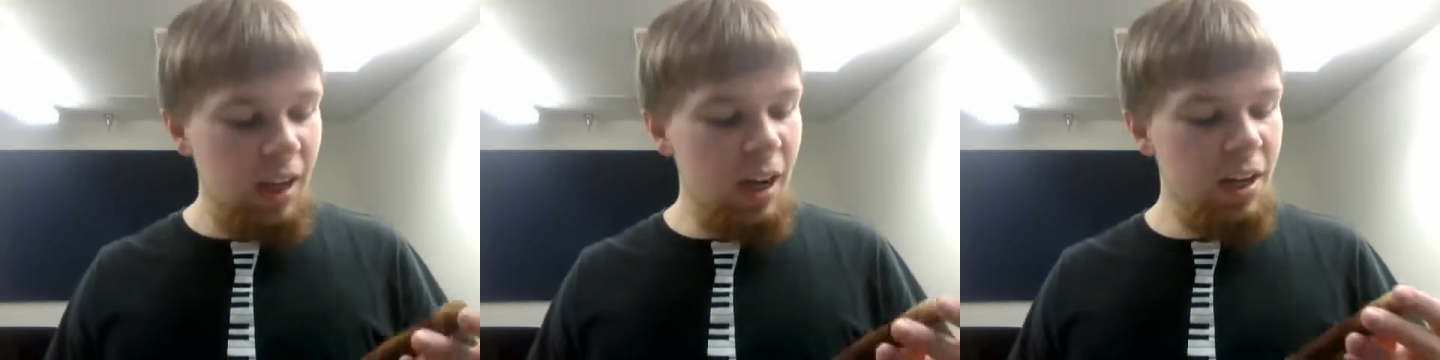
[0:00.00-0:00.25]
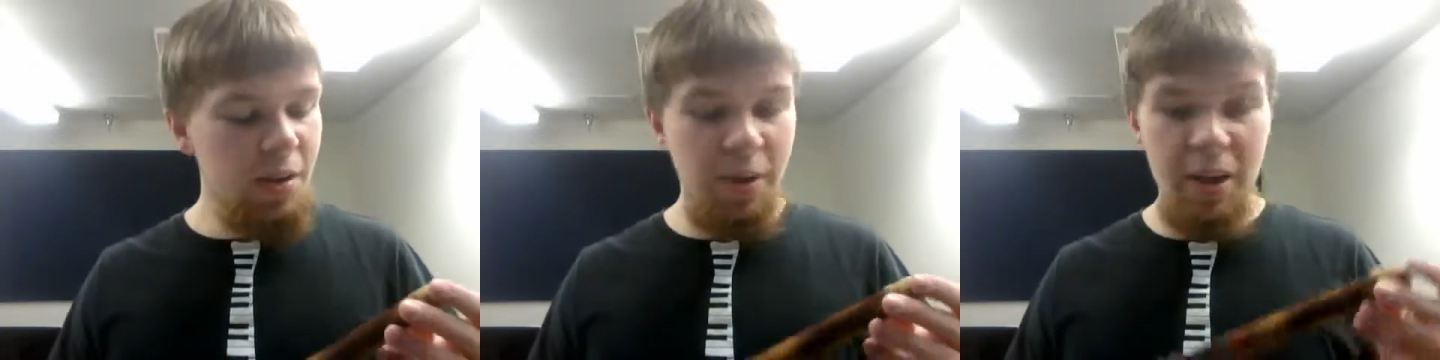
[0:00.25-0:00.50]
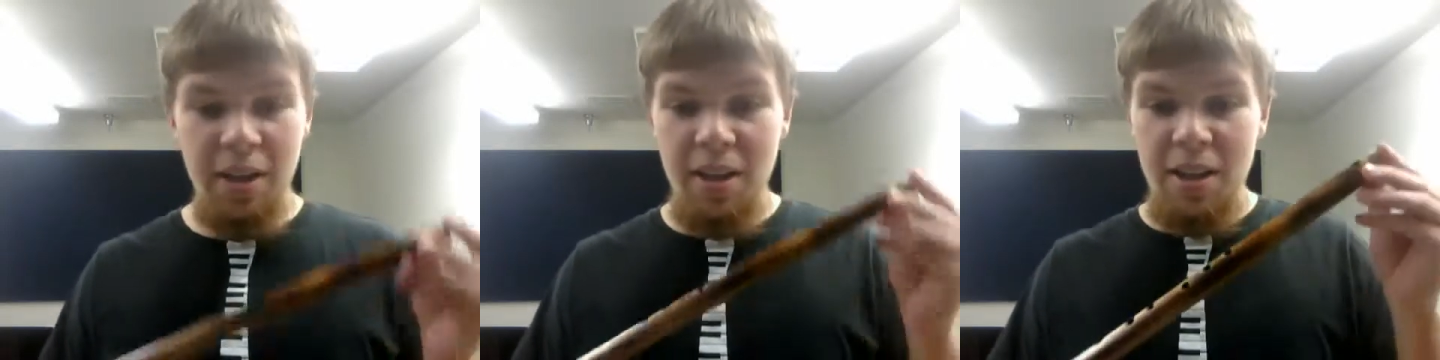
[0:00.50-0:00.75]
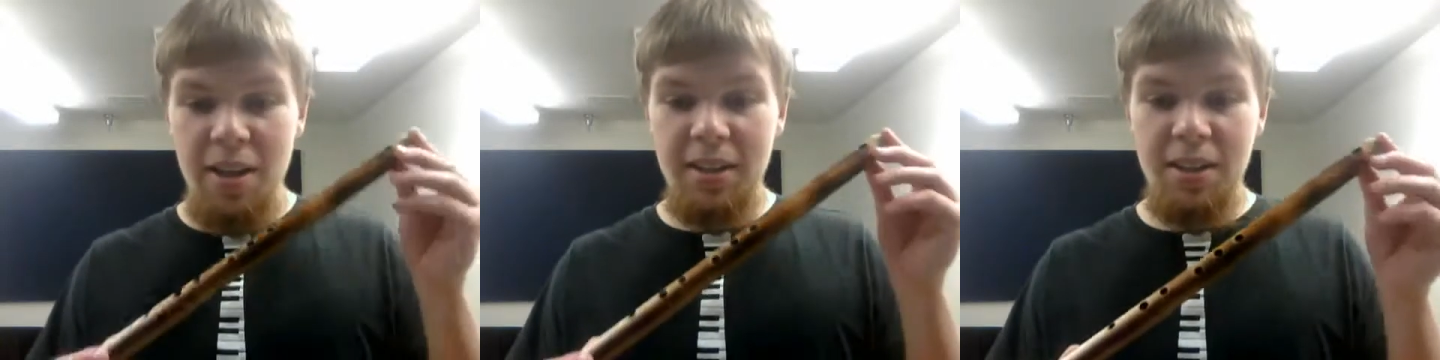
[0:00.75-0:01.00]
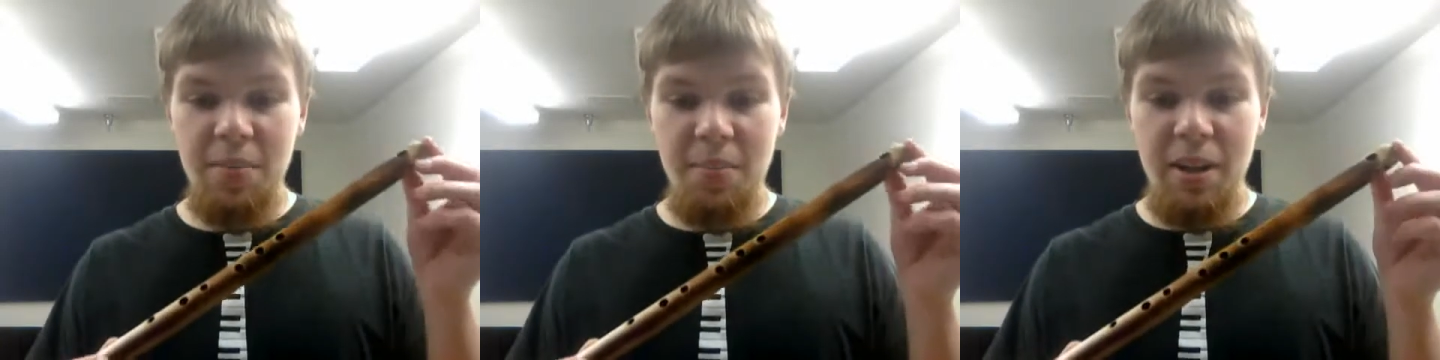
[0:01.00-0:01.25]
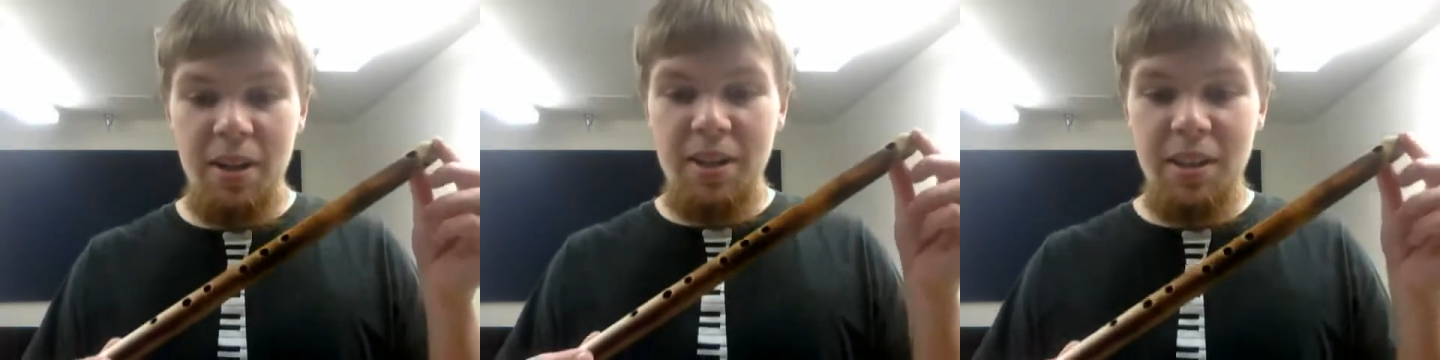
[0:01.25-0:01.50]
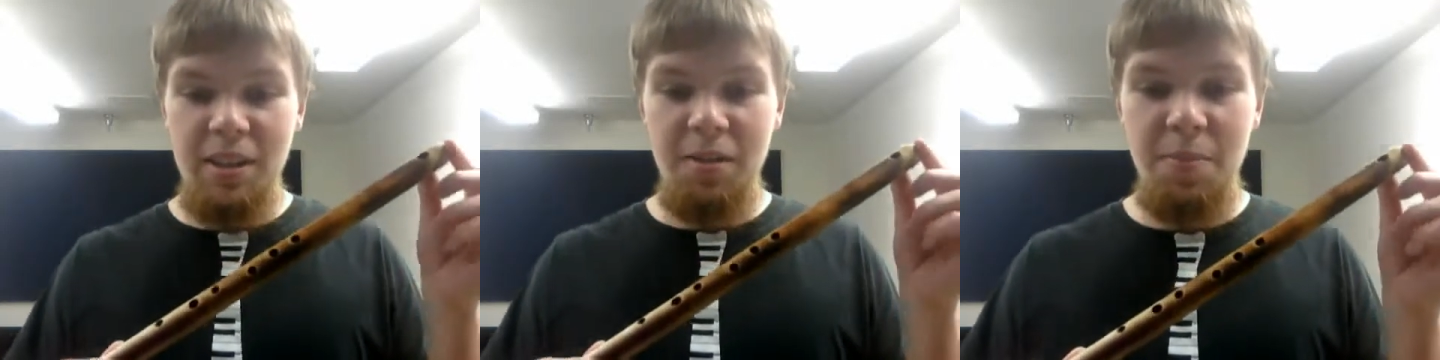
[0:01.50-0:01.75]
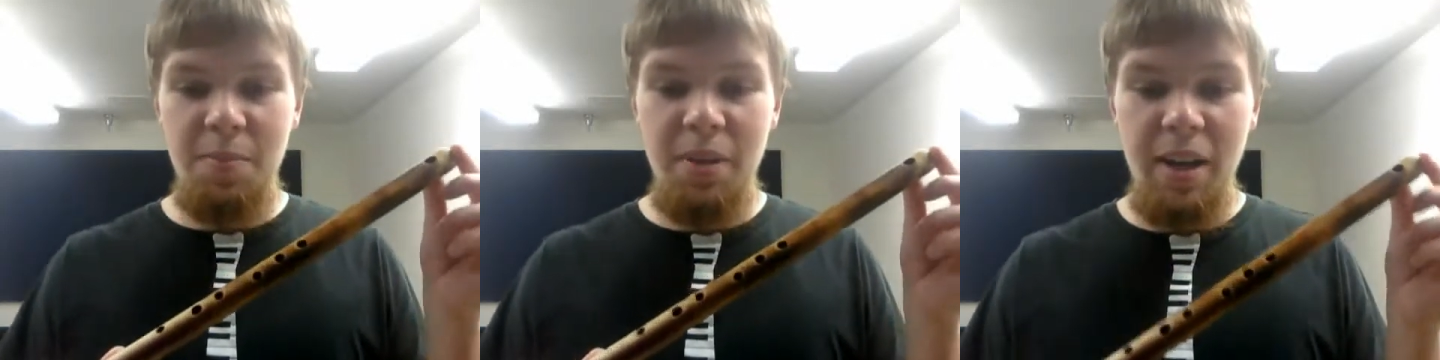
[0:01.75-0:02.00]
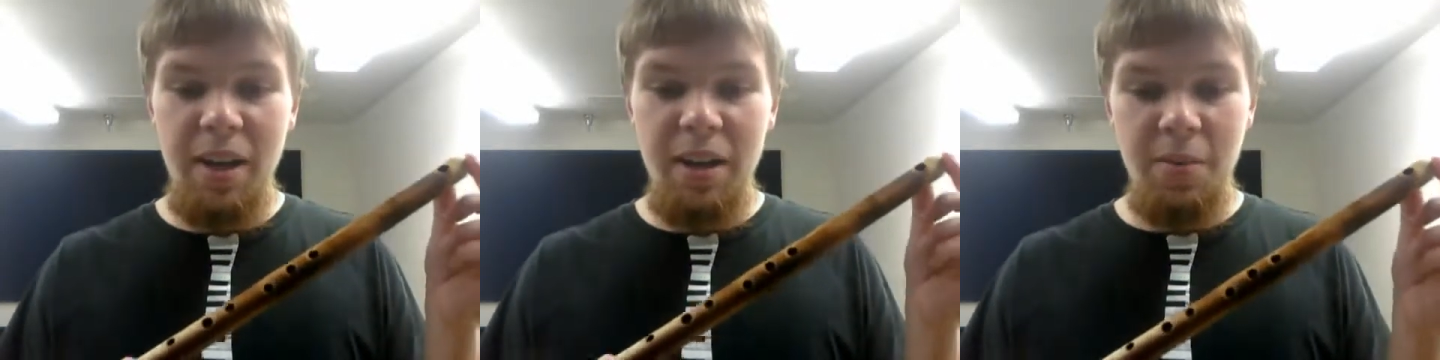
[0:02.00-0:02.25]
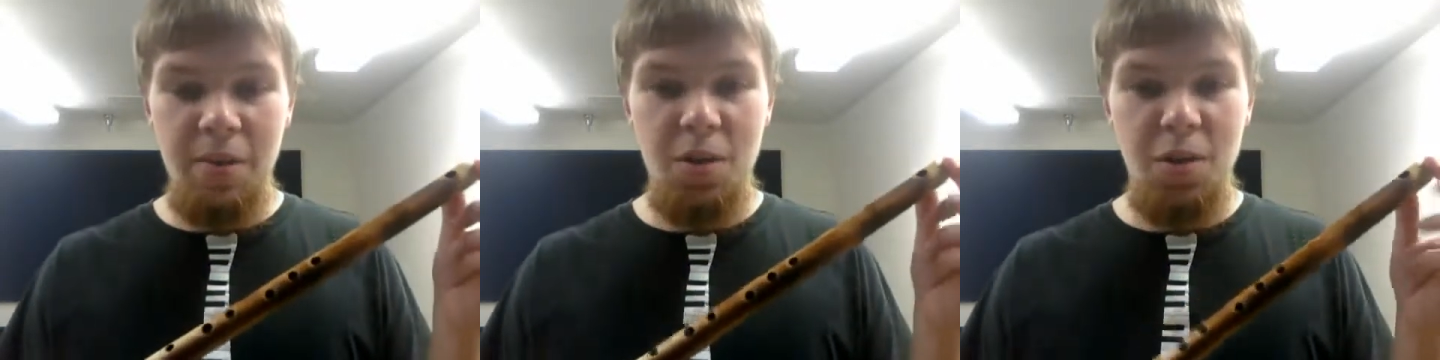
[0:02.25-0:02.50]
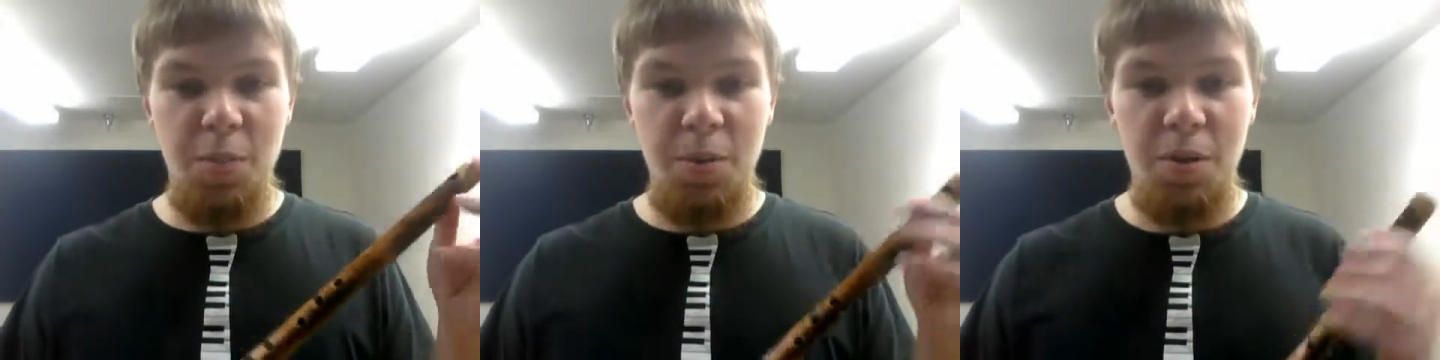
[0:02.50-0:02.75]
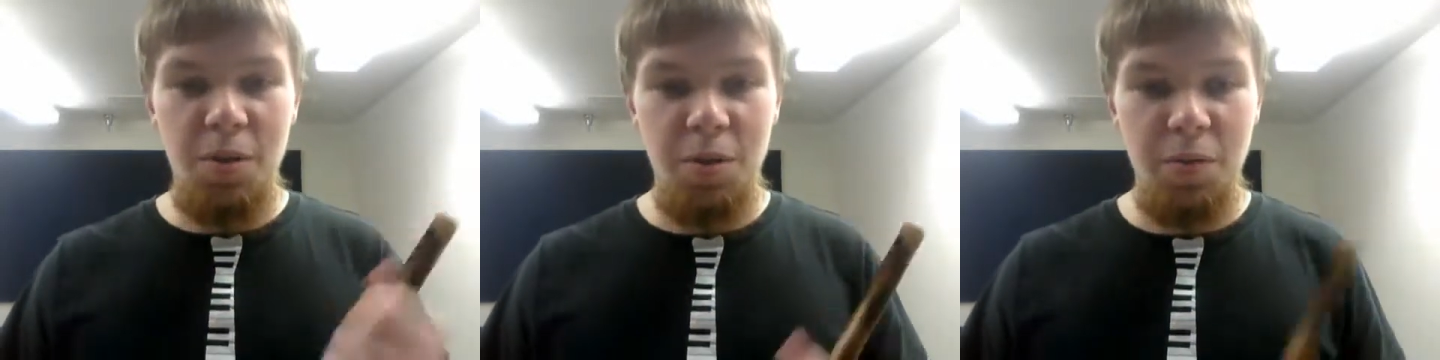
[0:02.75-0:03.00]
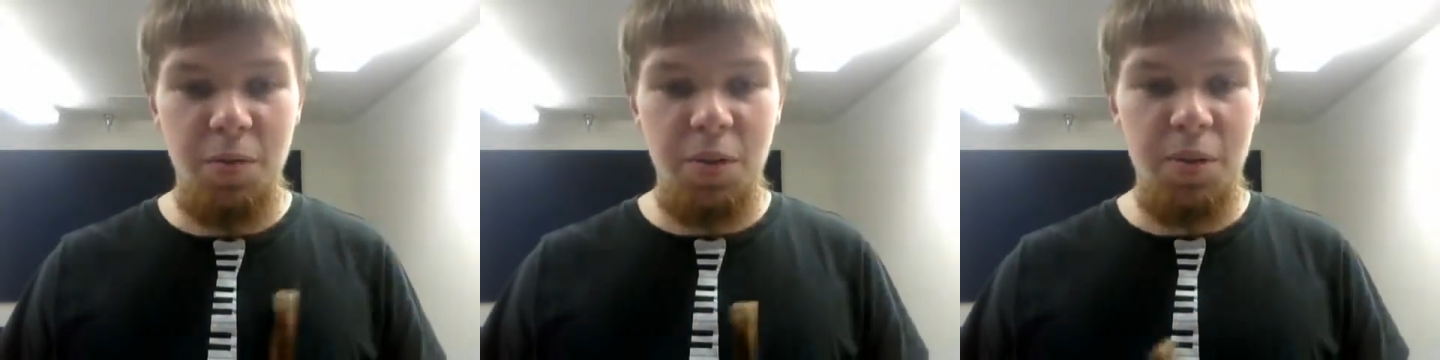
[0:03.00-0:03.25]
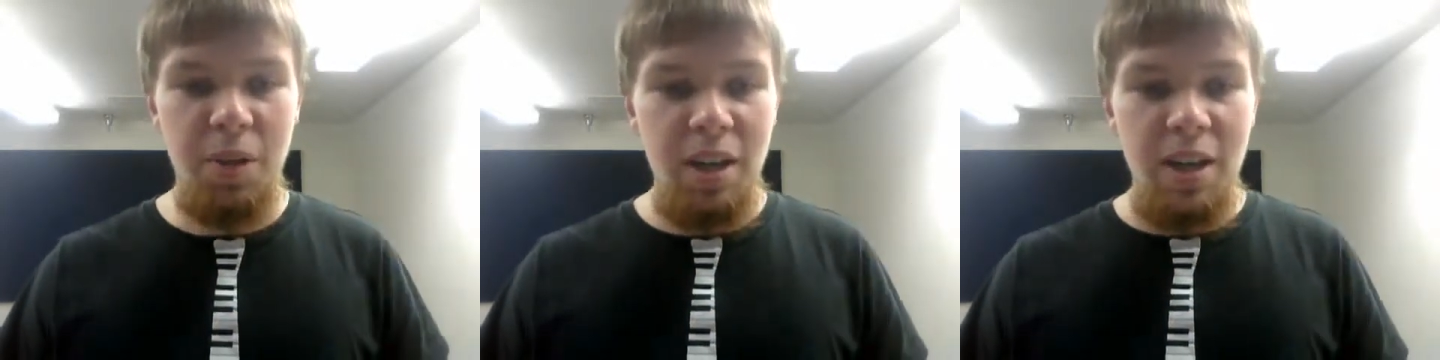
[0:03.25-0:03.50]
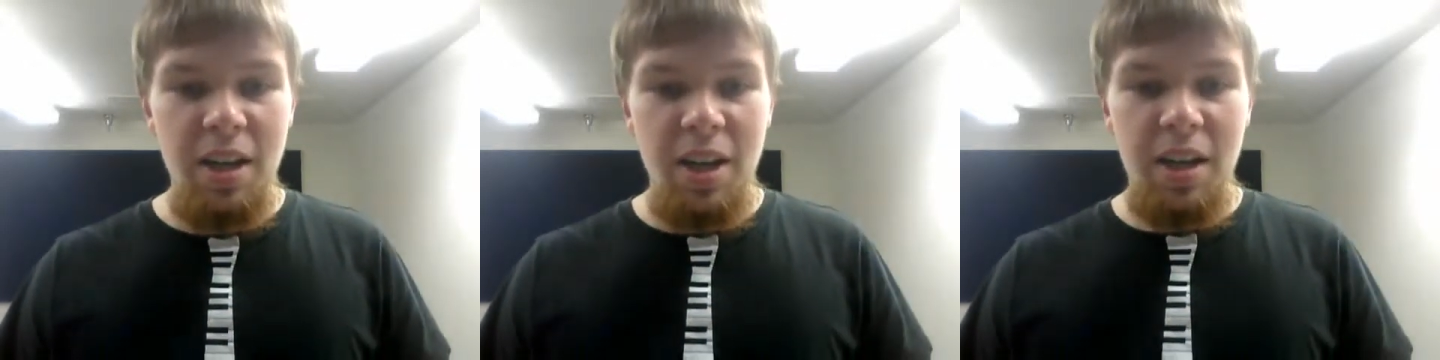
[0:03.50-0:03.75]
Anyway, that's the basics of playing with an open hold flute.